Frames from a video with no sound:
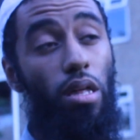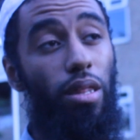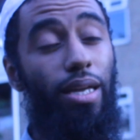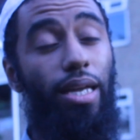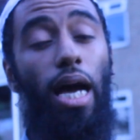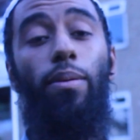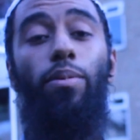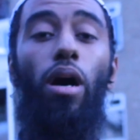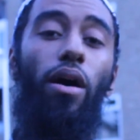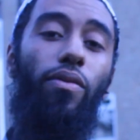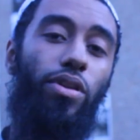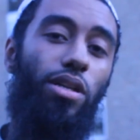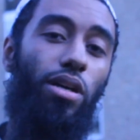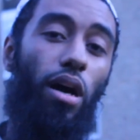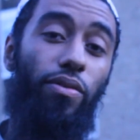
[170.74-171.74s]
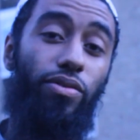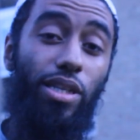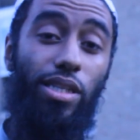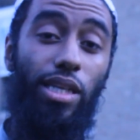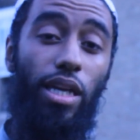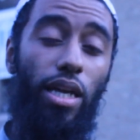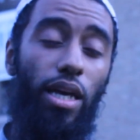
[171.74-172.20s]
the Kaaba after
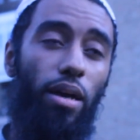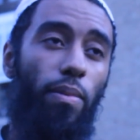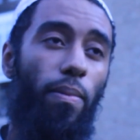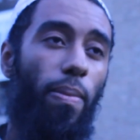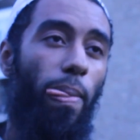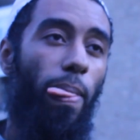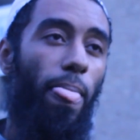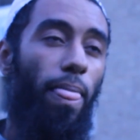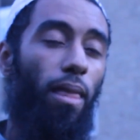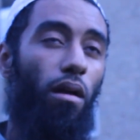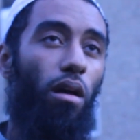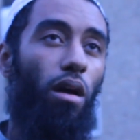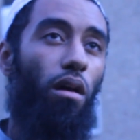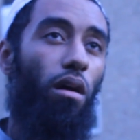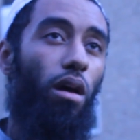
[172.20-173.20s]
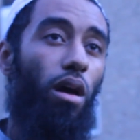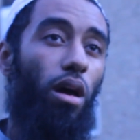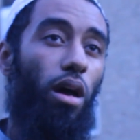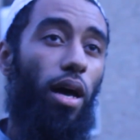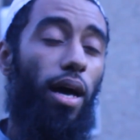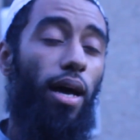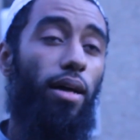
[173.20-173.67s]
seeing it,
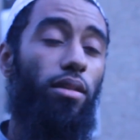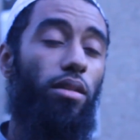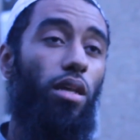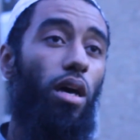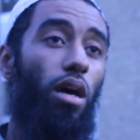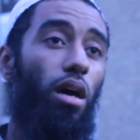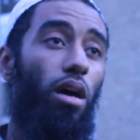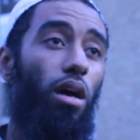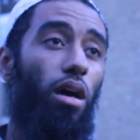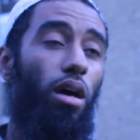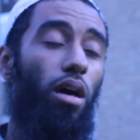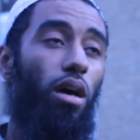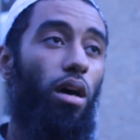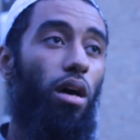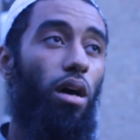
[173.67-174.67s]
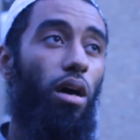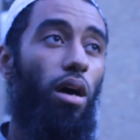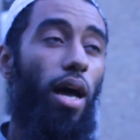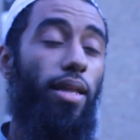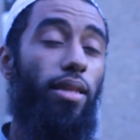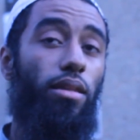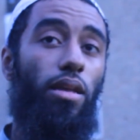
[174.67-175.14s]
and
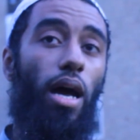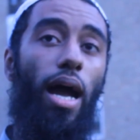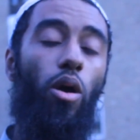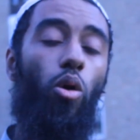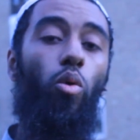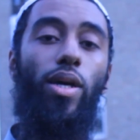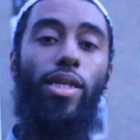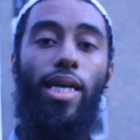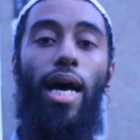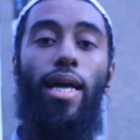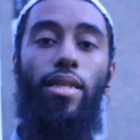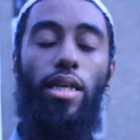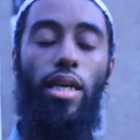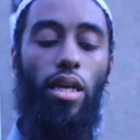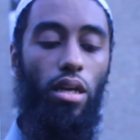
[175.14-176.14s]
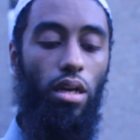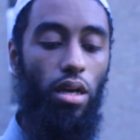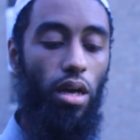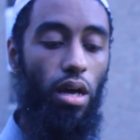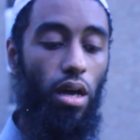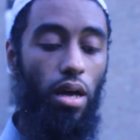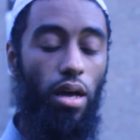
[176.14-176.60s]
I always had the
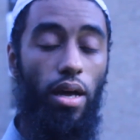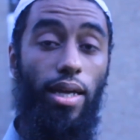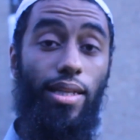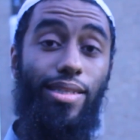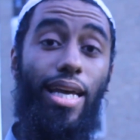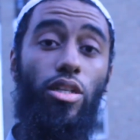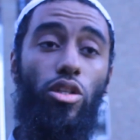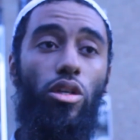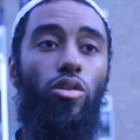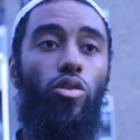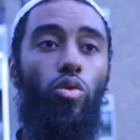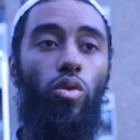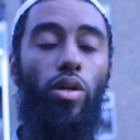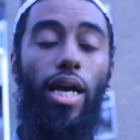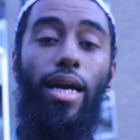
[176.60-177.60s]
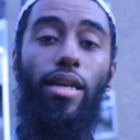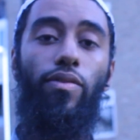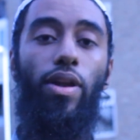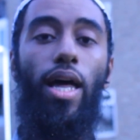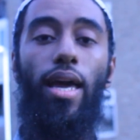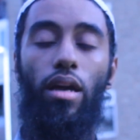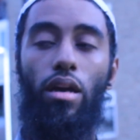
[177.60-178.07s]
intention to kind
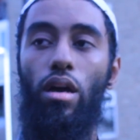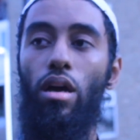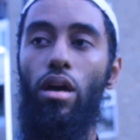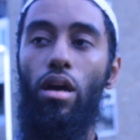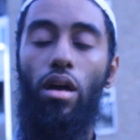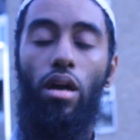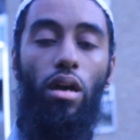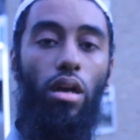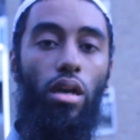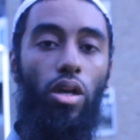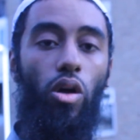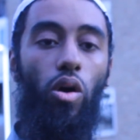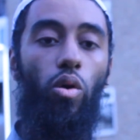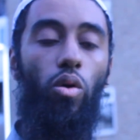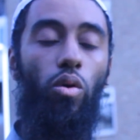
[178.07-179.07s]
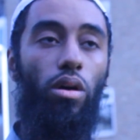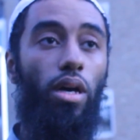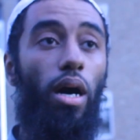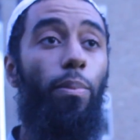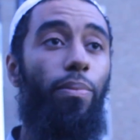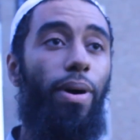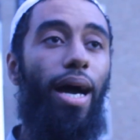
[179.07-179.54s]
of like
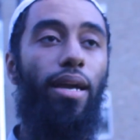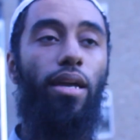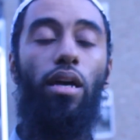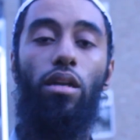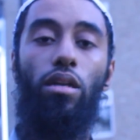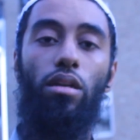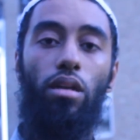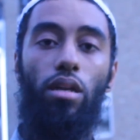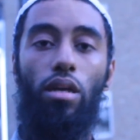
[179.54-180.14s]
come back, and